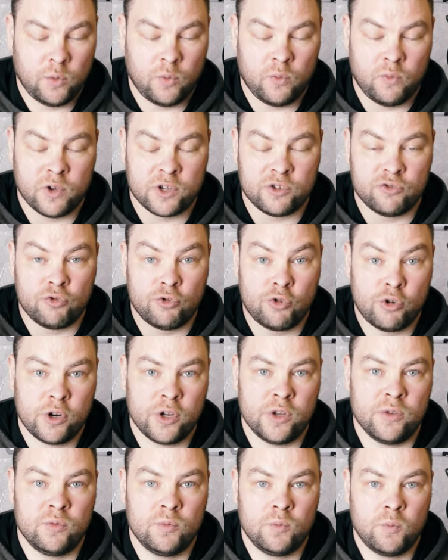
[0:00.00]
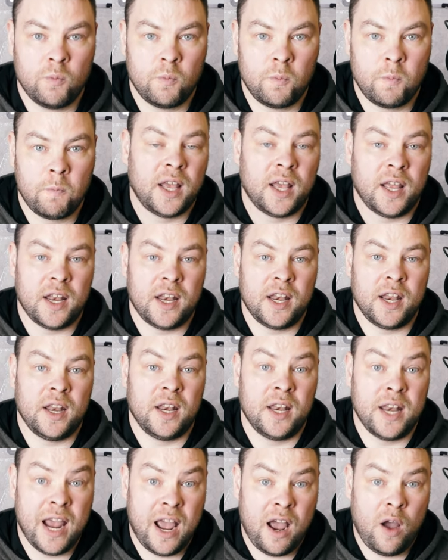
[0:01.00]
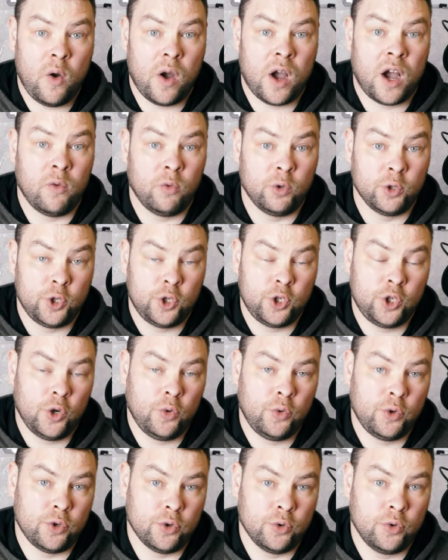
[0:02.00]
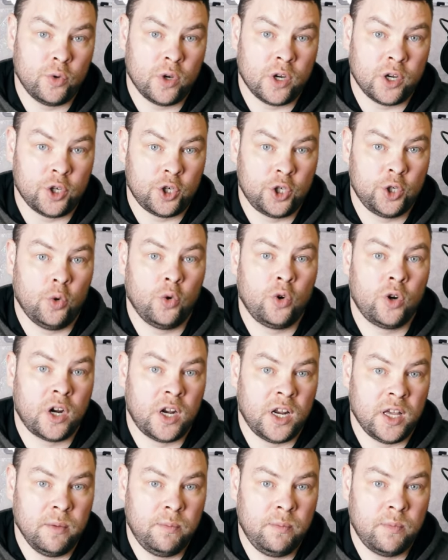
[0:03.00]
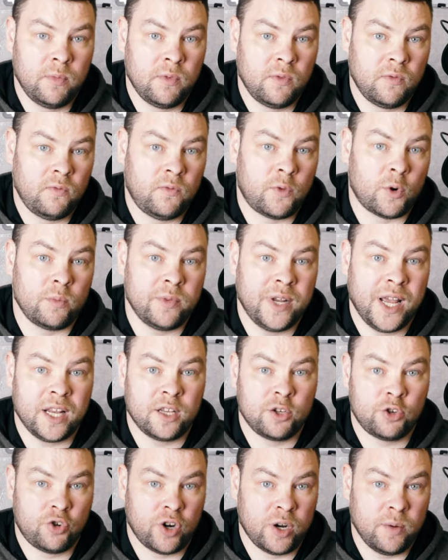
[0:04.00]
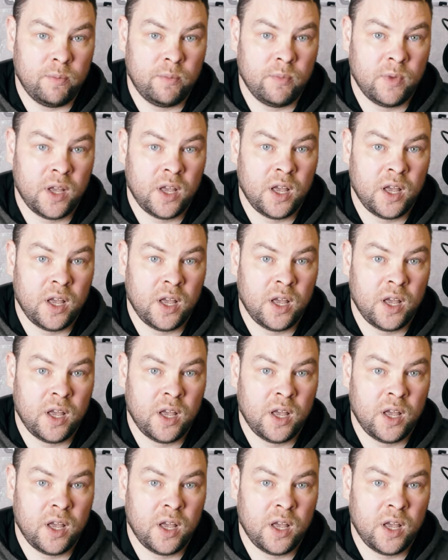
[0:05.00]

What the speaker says: was ruined. And now I will show you a short clip from that trip.